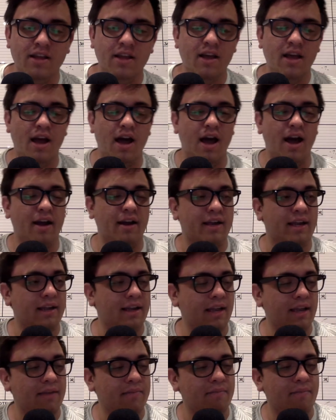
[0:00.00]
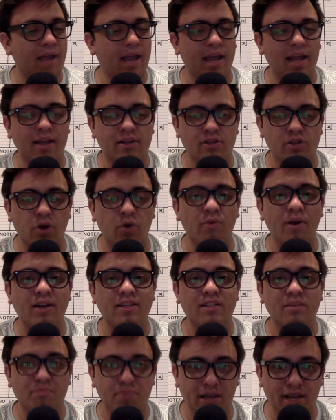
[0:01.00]
Uh, he he may his soul
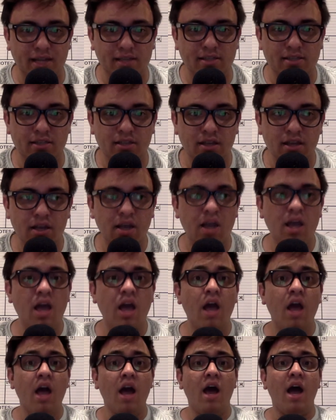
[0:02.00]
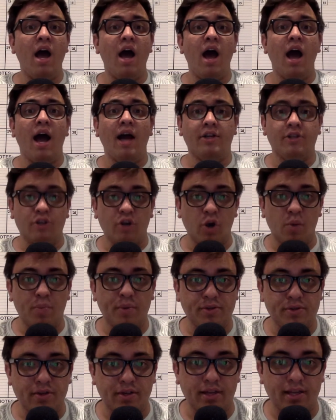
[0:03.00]
rest in peace. I sure hope
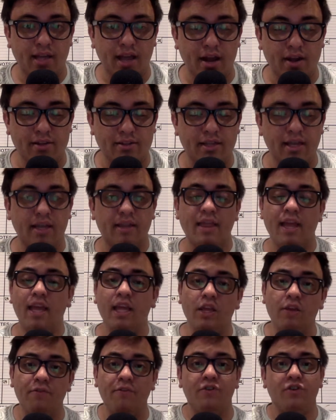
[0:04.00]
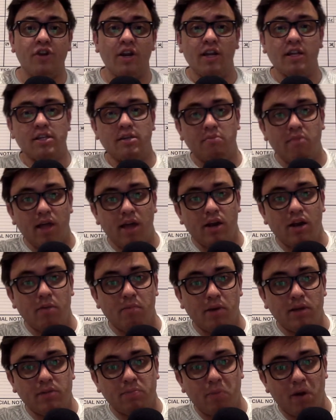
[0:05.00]
he's looking down and saying, "Thank you for shedding some light on
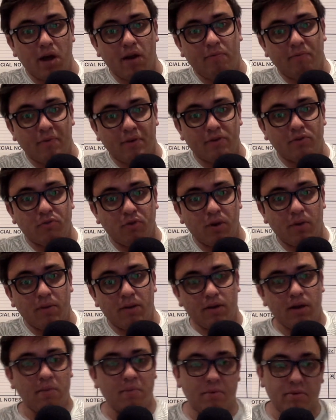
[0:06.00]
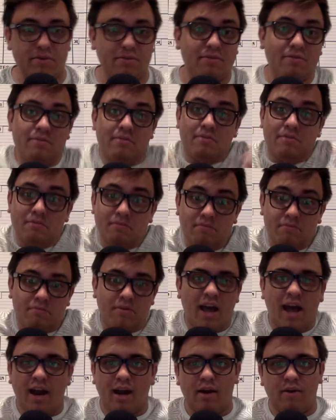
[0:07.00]
my Spotify streaming numbers."
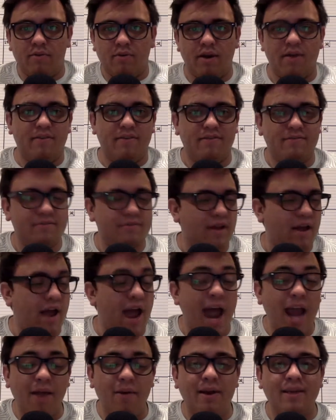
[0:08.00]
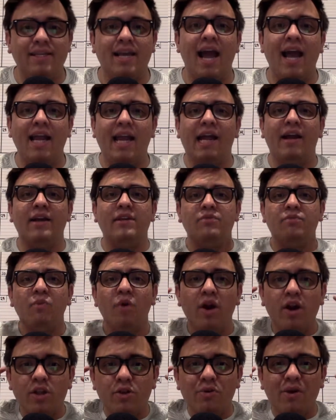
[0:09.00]
I don't know, whatever. Uh, anyways, I digress.
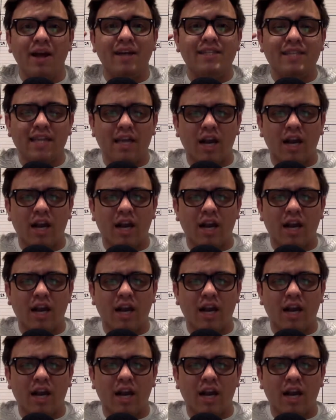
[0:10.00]
What do you guys think?